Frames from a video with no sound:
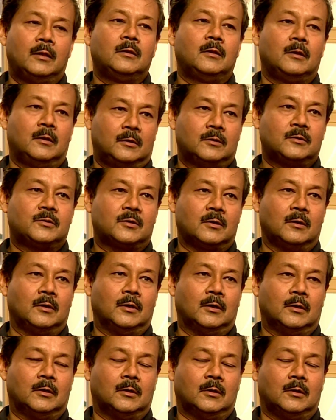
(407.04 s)
the
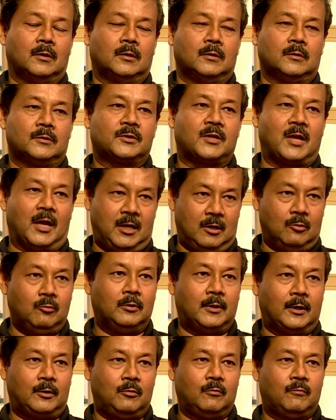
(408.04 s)
schedule
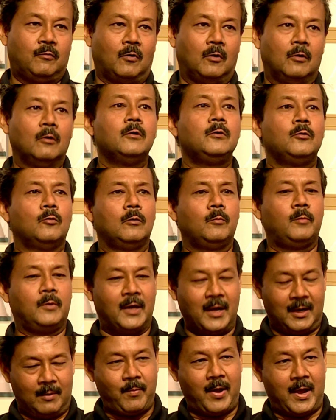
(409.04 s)
that you follow, you will
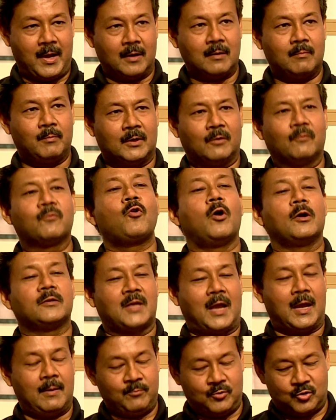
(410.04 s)
get back. But of course,
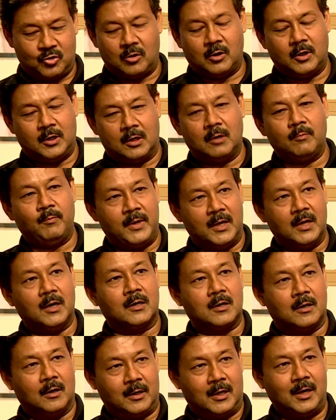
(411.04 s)
I'm sure it will be a
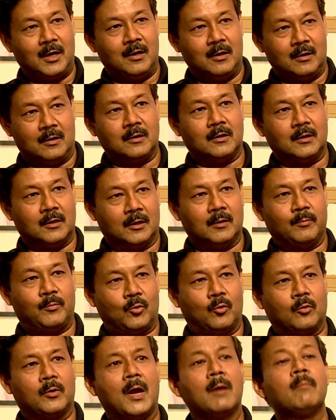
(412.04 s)
curtailed
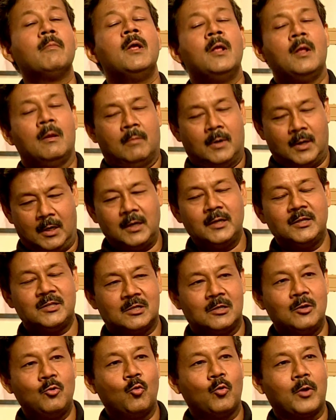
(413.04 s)
program. But at
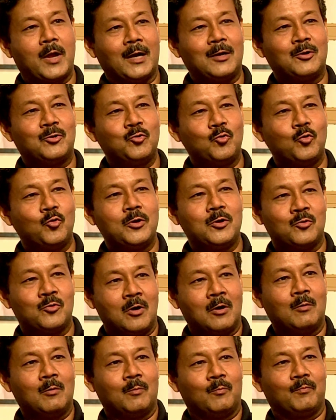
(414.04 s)
least you get to,
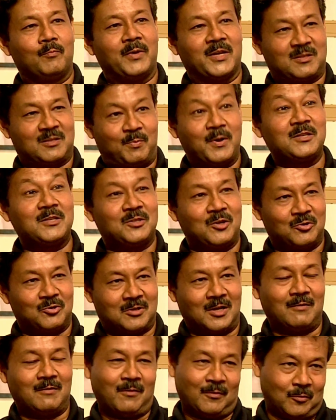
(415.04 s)
express
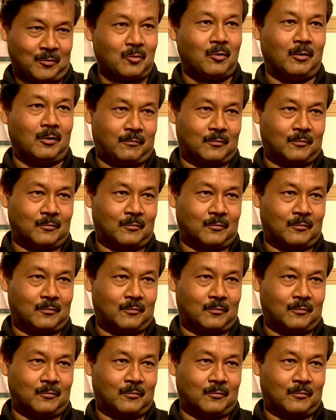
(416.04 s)
yourself on the golf